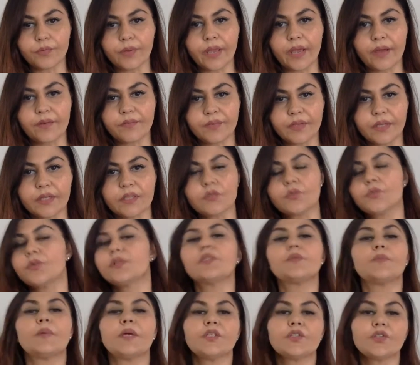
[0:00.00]
have kids with
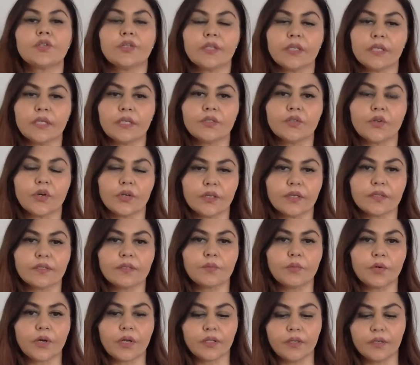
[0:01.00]
special needs, autism,
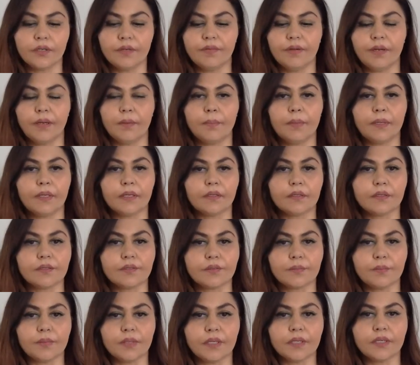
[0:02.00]
or other developmental
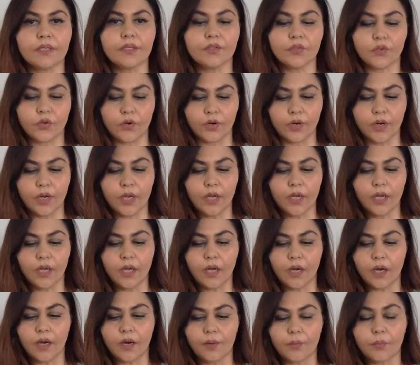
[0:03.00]
disabilities, or
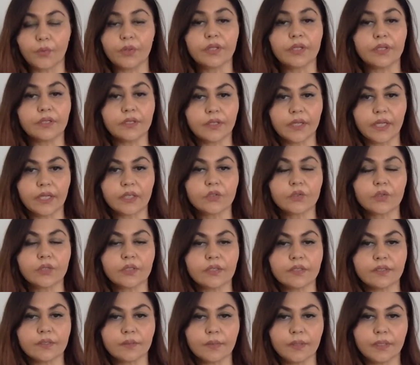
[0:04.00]
with intellectual
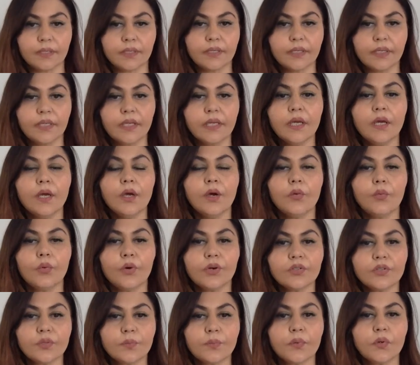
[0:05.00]
disability, we're
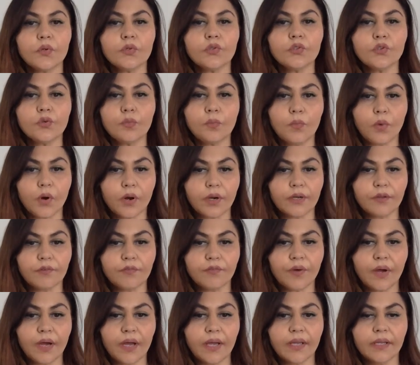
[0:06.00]
supposed to
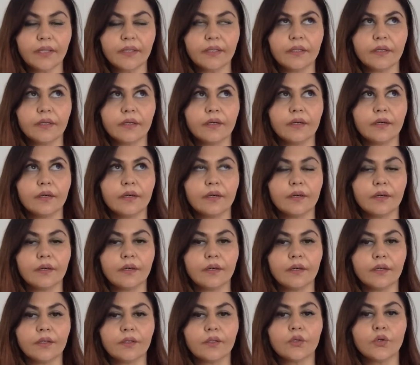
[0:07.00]
modify
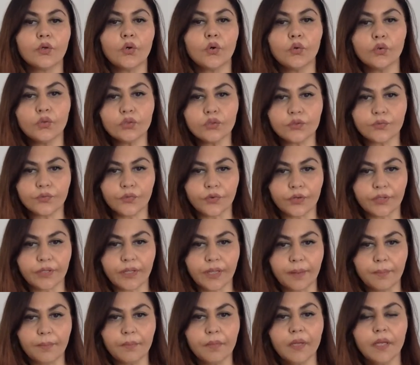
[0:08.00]
the goals for
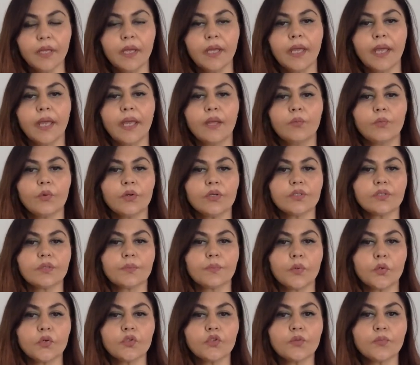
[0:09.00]
them, and we're
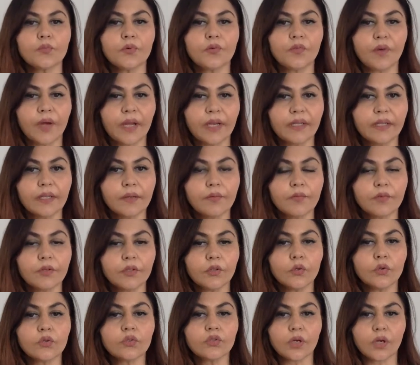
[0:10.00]
supposed to provide them with
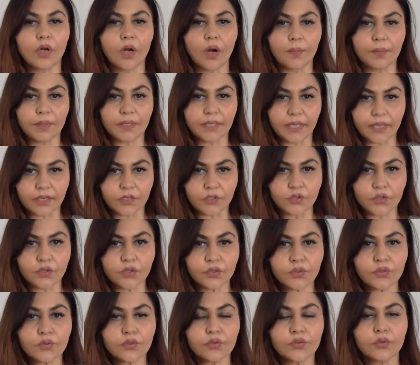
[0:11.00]
those accommodations
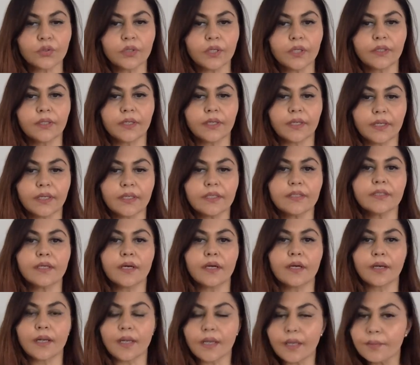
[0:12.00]
so that the kids
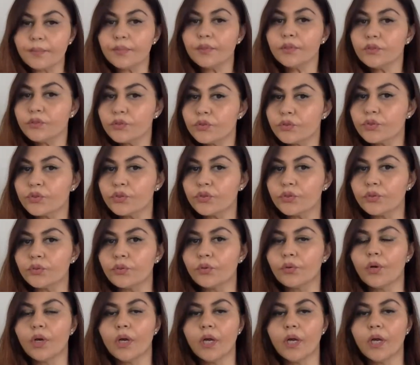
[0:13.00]
are able to